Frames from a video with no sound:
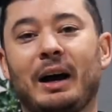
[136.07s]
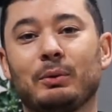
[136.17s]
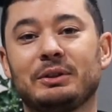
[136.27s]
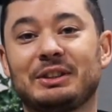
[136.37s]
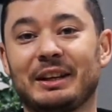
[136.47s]
I
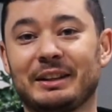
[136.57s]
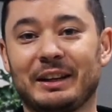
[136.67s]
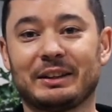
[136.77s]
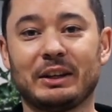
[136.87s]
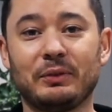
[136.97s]
would say
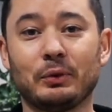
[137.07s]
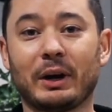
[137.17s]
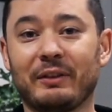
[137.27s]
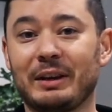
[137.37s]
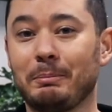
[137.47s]
that if you
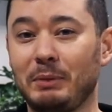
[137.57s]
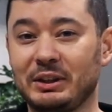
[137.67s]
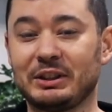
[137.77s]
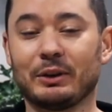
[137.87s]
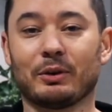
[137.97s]
have a
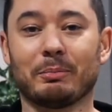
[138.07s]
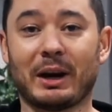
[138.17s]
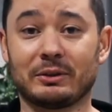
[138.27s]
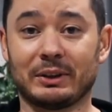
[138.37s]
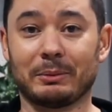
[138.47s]
mixing or
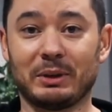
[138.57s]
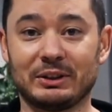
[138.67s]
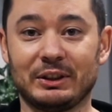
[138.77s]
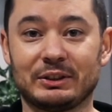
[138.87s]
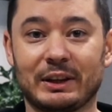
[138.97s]
mastering
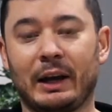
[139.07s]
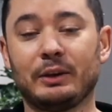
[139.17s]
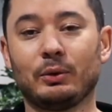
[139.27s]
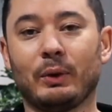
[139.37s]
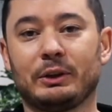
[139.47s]
business
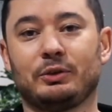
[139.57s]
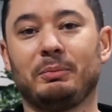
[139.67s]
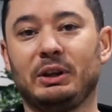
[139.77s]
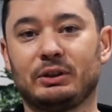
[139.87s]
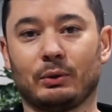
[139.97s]
and you want to
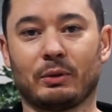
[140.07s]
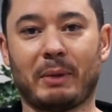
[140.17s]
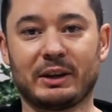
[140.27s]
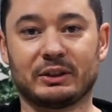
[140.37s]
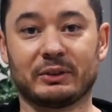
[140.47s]
mix or
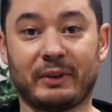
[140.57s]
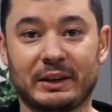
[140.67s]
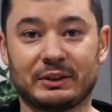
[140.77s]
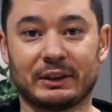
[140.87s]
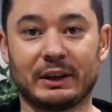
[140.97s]
master
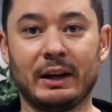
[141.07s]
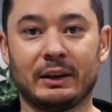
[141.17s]
faster,